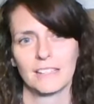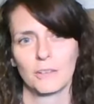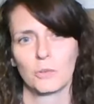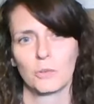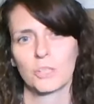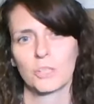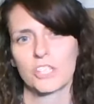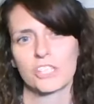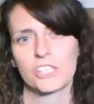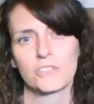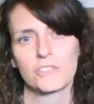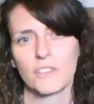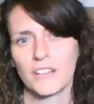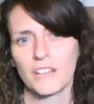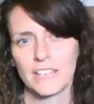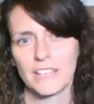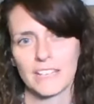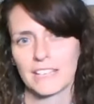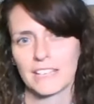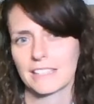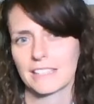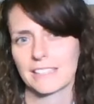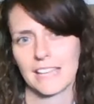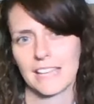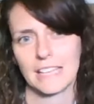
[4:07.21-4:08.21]
which is funny
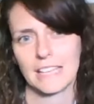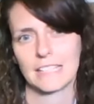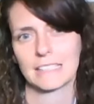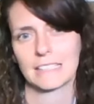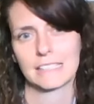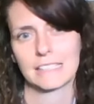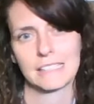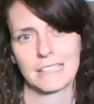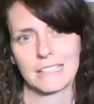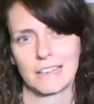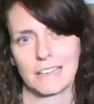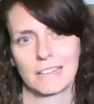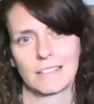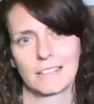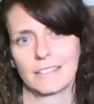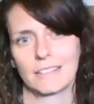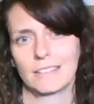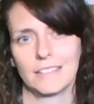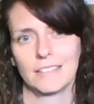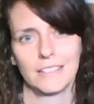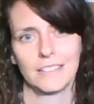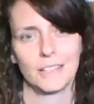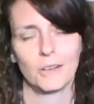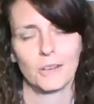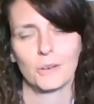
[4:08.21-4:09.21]
because I didn't start,
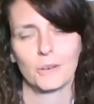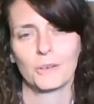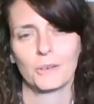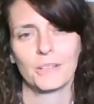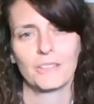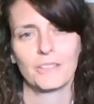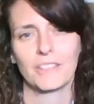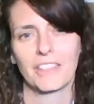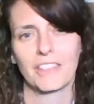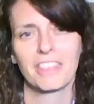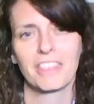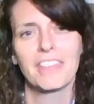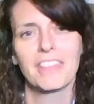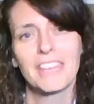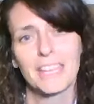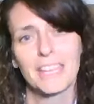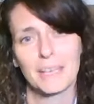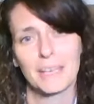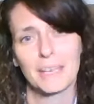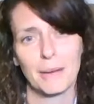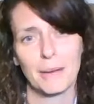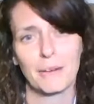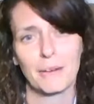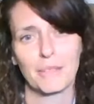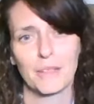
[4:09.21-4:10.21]
even thinking
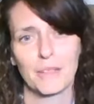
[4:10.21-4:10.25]
about